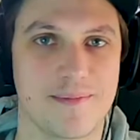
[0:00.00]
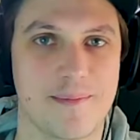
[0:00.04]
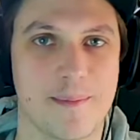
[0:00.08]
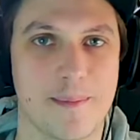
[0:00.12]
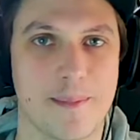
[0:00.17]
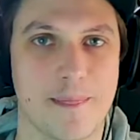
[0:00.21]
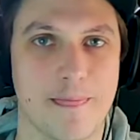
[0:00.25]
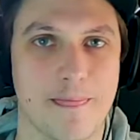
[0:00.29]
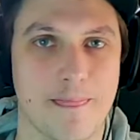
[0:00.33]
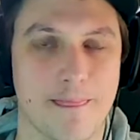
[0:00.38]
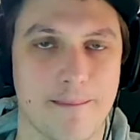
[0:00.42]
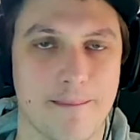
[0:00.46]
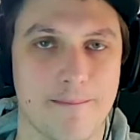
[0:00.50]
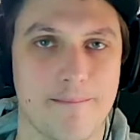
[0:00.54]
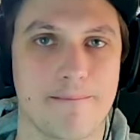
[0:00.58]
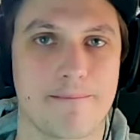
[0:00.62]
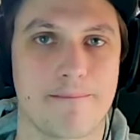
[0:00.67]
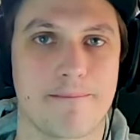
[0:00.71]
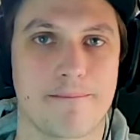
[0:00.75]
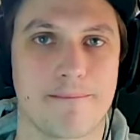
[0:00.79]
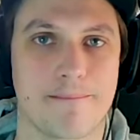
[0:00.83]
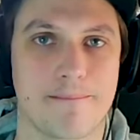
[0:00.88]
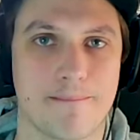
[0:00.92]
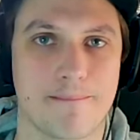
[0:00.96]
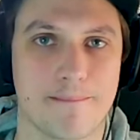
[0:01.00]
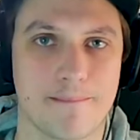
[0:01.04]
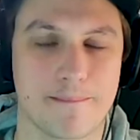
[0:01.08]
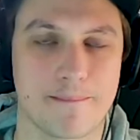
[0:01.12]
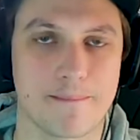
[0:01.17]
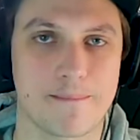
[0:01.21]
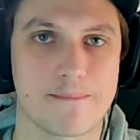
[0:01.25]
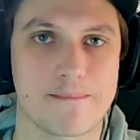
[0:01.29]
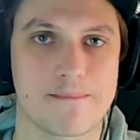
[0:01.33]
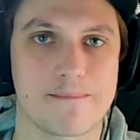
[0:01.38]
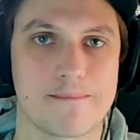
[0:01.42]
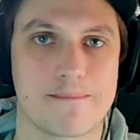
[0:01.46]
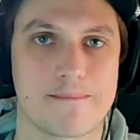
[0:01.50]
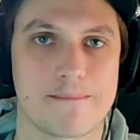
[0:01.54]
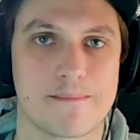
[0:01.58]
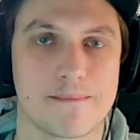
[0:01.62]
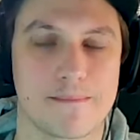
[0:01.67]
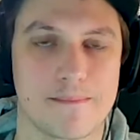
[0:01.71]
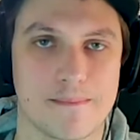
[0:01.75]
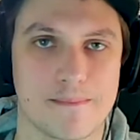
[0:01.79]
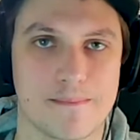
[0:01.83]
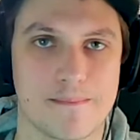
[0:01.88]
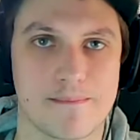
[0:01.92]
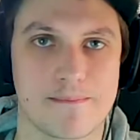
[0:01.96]

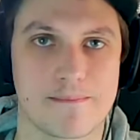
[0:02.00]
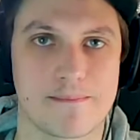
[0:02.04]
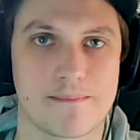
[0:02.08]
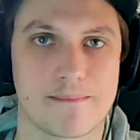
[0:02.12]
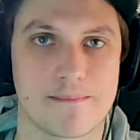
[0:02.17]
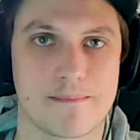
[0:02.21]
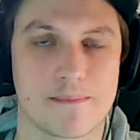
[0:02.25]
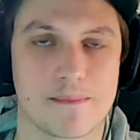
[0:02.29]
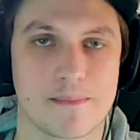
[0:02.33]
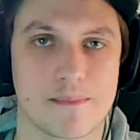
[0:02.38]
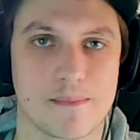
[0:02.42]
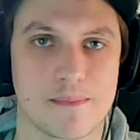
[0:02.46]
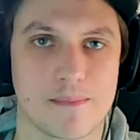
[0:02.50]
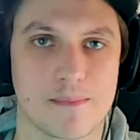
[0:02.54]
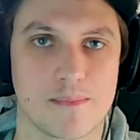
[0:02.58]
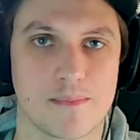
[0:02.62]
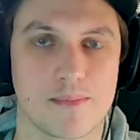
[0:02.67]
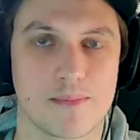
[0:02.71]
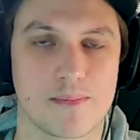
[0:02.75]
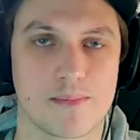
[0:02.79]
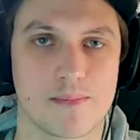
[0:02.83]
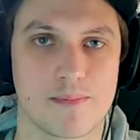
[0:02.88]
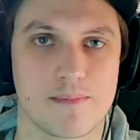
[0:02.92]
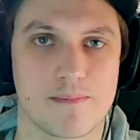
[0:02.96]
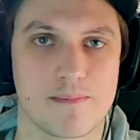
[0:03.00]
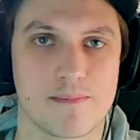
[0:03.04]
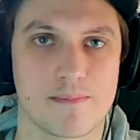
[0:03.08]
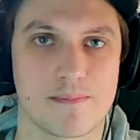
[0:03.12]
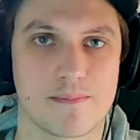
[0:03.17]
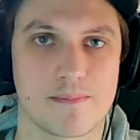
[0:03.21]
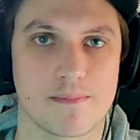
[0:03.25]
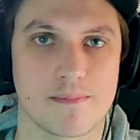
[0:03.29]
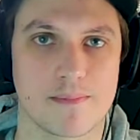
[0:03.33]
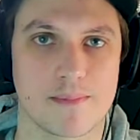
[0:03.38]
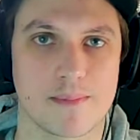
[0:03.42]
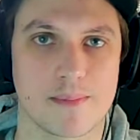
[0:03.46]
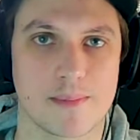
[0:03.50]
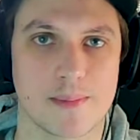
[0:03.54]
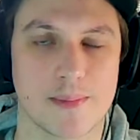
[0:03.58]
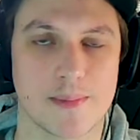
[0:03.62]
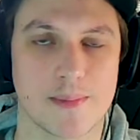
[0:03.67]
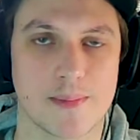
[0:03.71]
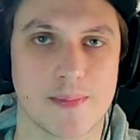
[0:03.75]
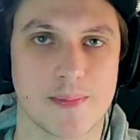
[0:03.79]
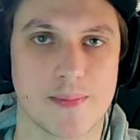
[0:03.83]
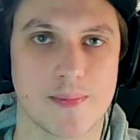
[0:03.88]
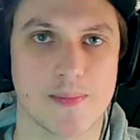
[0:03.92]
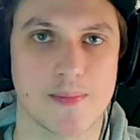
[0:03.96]

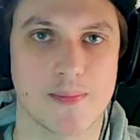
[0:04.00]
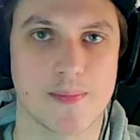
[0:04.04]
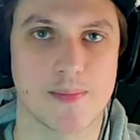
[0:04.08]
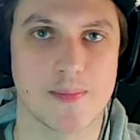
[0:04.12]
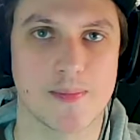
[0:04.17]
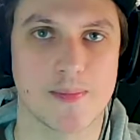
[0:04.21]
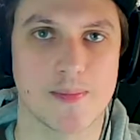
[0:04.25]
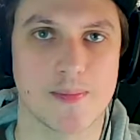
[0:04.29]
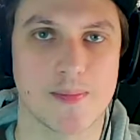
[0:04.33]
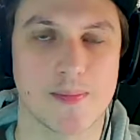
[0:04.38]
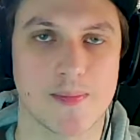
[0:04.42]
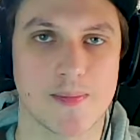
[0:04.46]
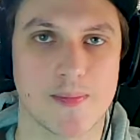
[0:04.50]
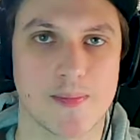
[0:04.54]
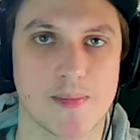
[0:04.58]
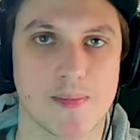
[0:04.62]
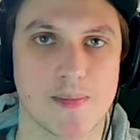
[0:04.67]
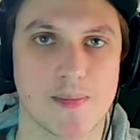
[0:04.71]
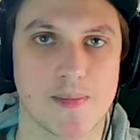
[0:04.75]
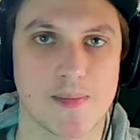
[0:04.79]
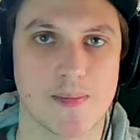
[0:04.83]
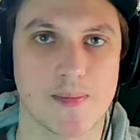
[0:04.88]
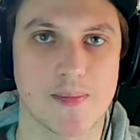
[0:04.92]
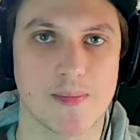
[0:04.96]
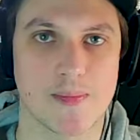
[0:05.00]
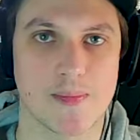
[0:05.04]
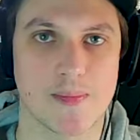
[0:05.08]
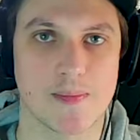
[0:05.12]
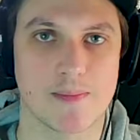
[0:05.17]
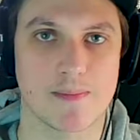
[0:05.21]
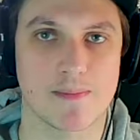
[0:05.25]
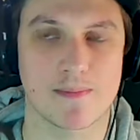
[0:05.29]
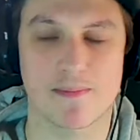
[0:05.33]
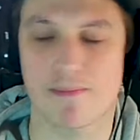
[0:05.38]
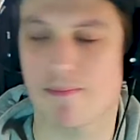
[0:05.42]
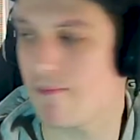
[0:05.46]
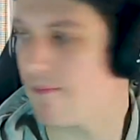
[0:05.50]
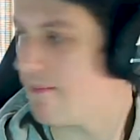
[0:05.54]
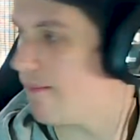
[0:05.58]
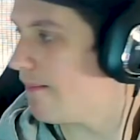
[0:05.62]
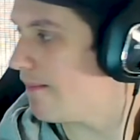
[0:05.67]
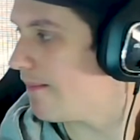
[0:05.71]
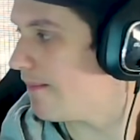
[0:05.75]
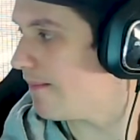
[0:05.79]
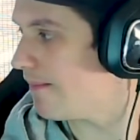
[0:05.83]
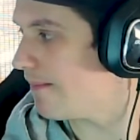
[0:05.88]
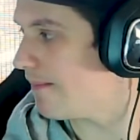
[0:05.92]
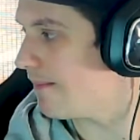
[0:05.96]

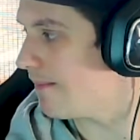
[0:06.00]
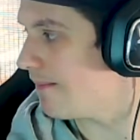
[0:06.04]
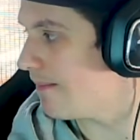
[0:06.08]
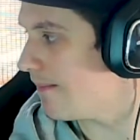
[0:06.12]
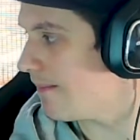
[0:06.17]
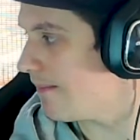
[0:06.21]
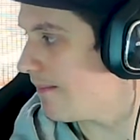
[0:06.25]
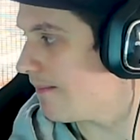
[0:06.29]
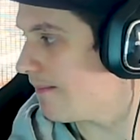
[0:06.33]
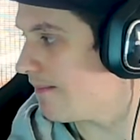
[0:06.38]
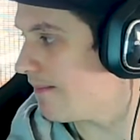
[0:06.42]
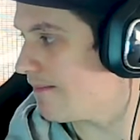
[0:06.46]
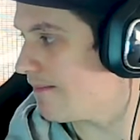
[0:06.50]
[no speech]